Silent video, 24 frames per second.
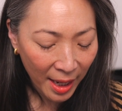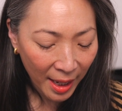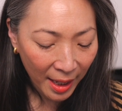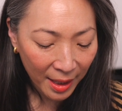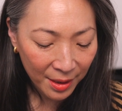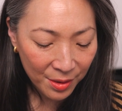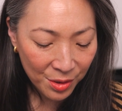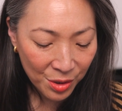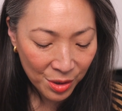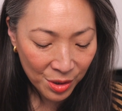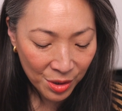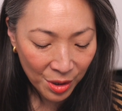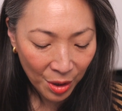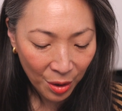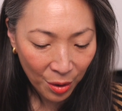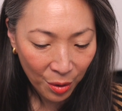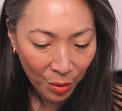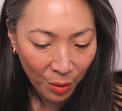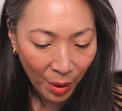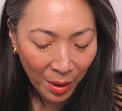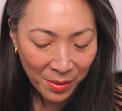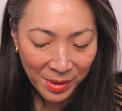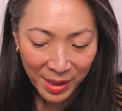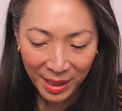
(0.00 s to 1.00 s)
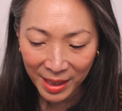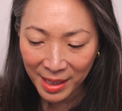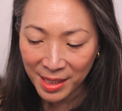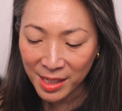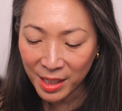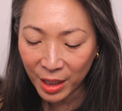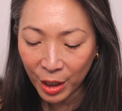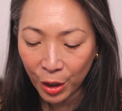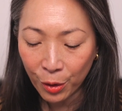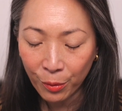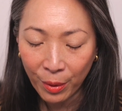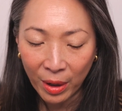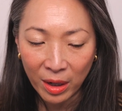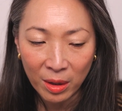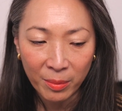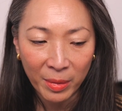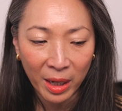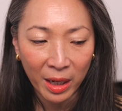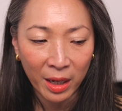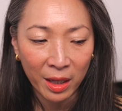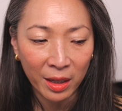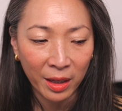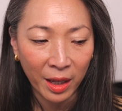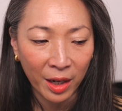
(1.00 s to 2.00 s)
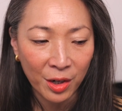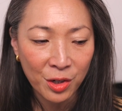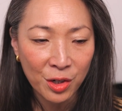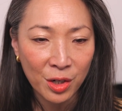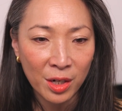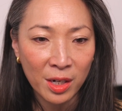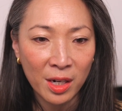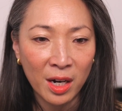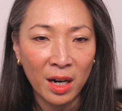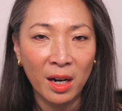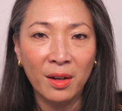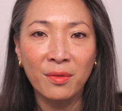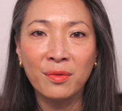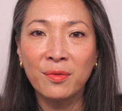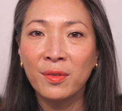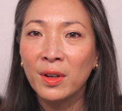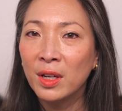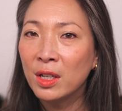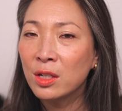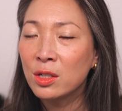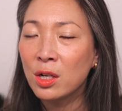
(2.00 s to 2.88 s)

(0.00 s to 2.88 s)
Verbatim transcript: And so I was kind of digging around in my collection and I've